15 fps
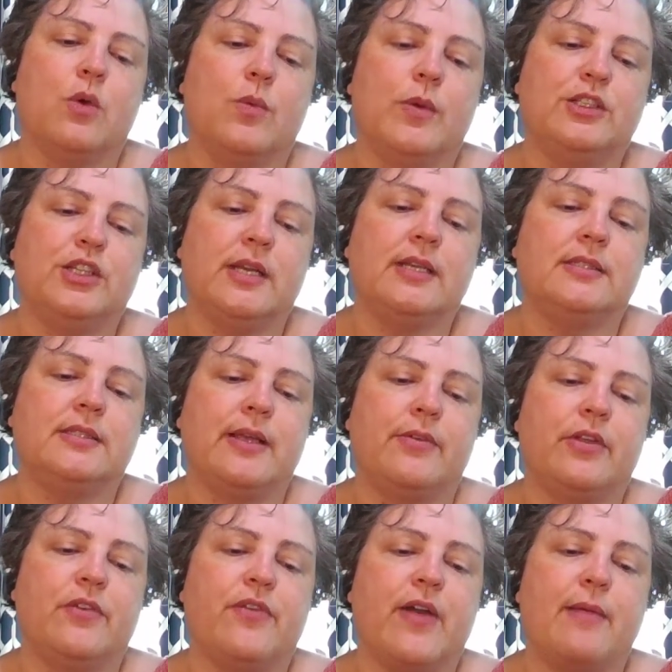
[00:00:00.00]
which is
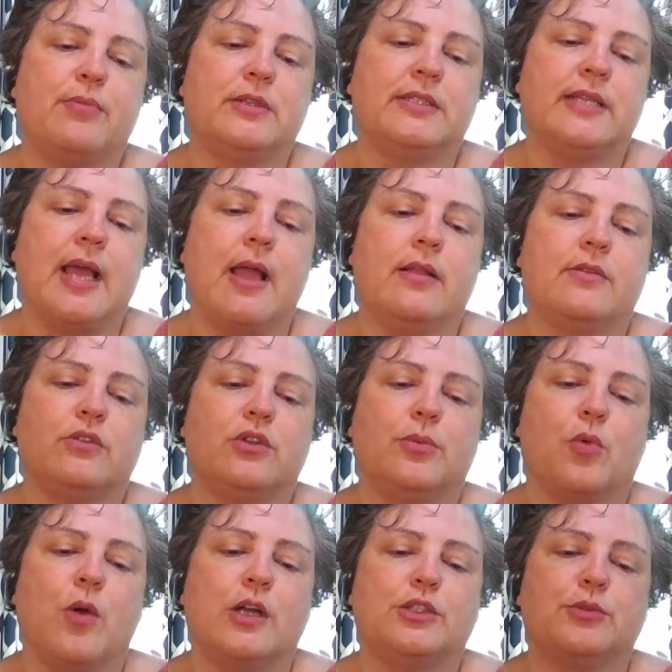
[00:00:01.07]
75%
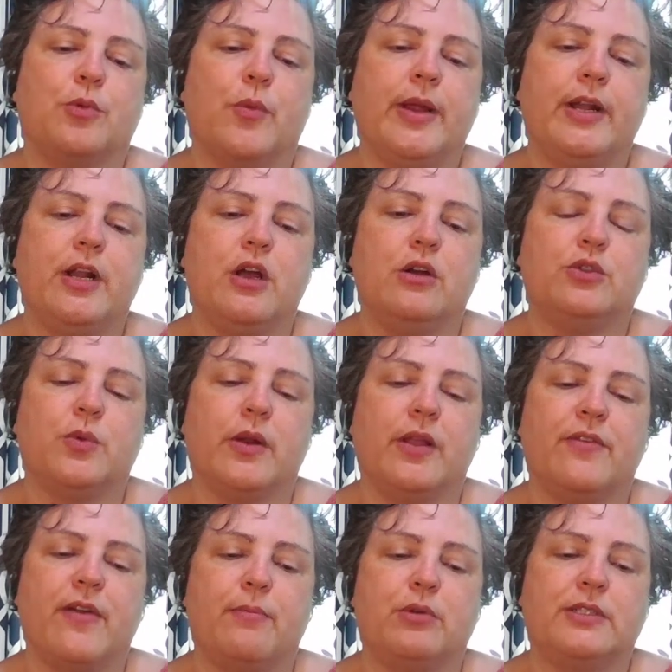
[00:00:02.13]
superwash merino,
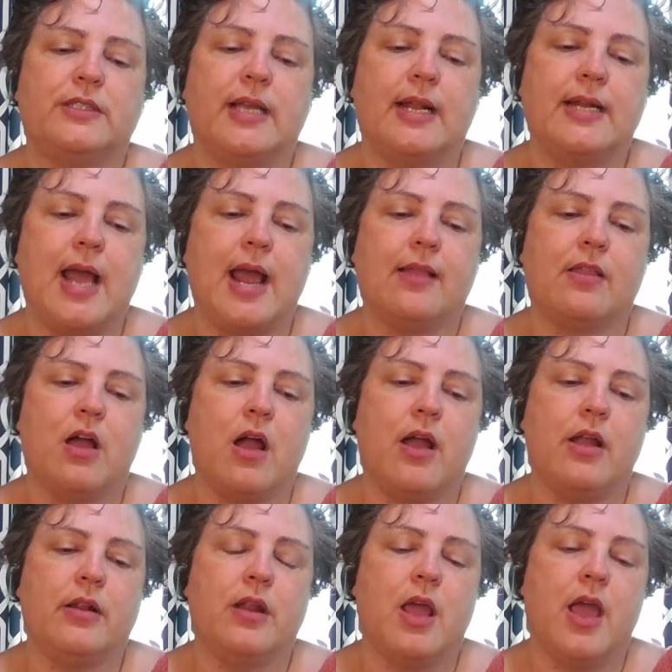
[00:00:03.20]
25%
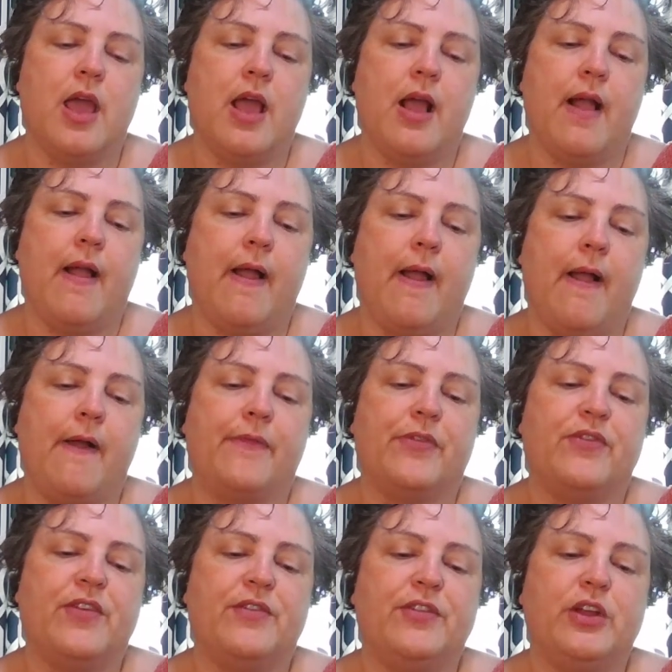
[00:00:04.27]
nylon, um,
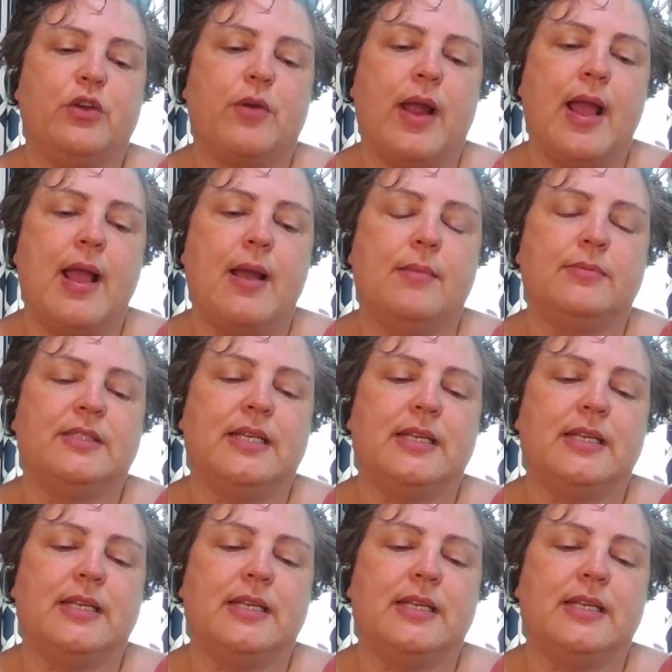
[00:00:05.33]
50 grams.